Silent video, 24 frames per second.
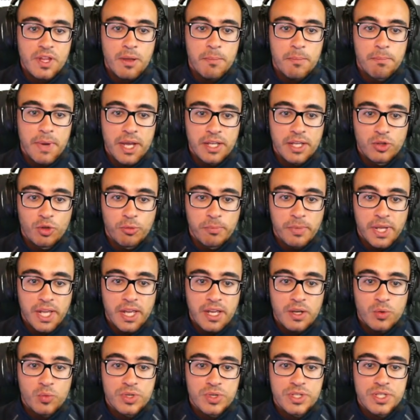my
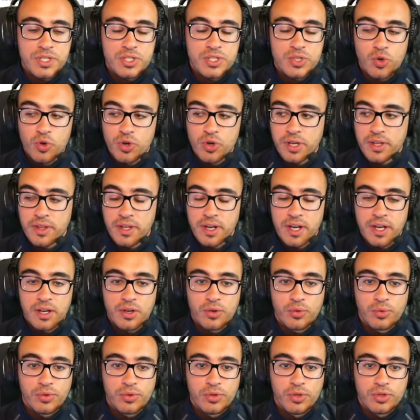domain, which is
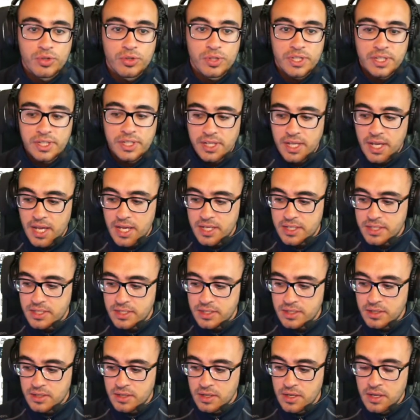
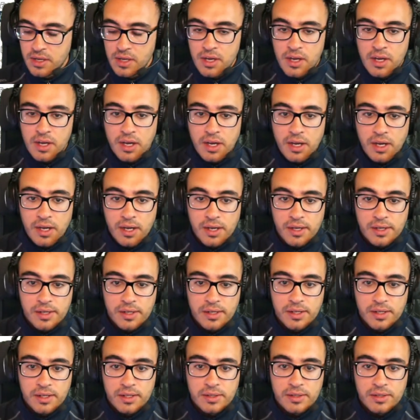jorgedelacruz.es.
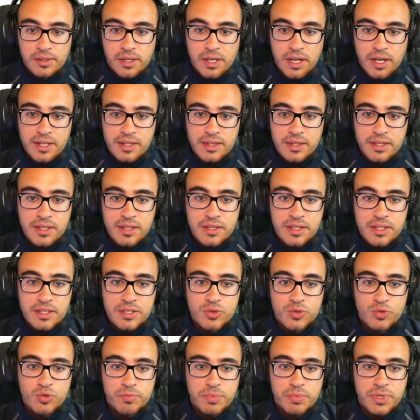I think this
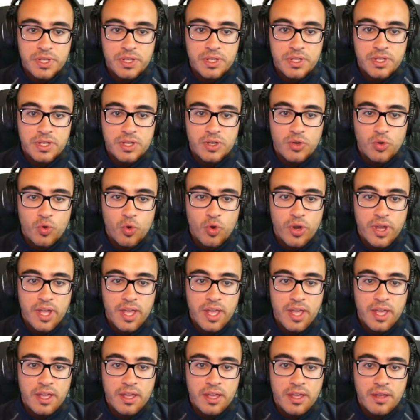should be
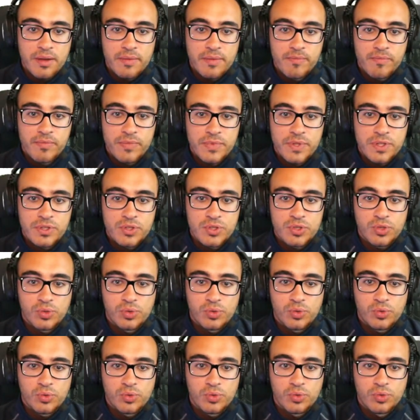okay.
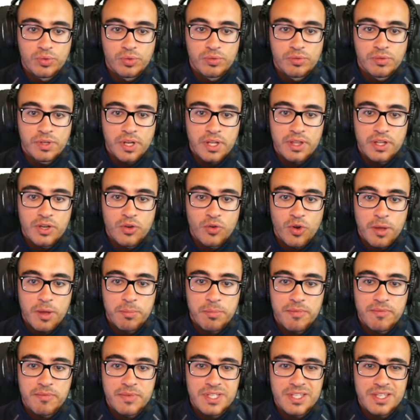So nothing on
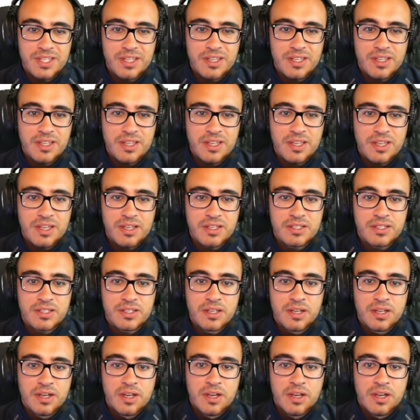IPv6.